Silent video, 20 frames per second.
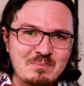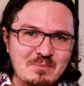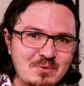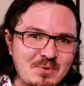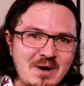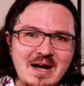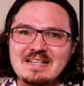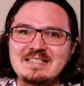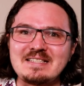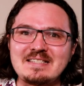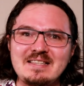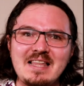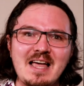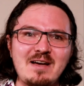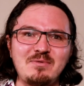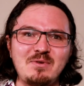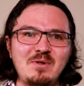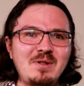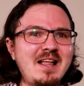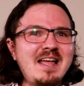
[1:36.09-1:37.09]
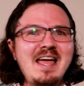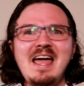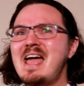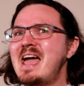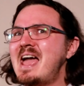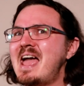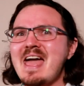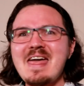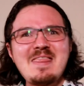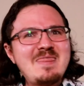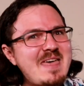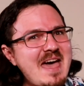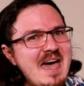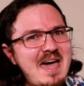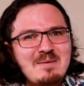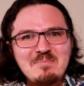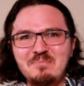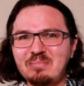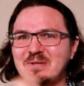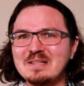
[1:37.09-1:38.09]
price level, and
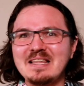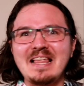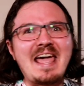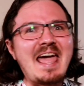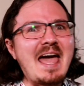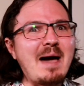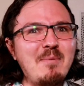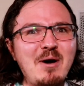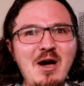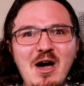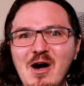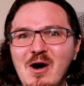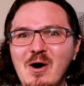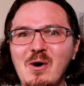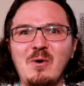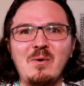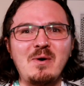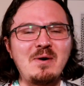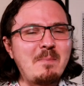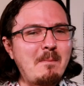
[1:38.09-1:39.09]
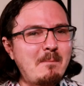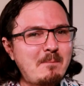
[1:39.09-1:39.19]
then blammo!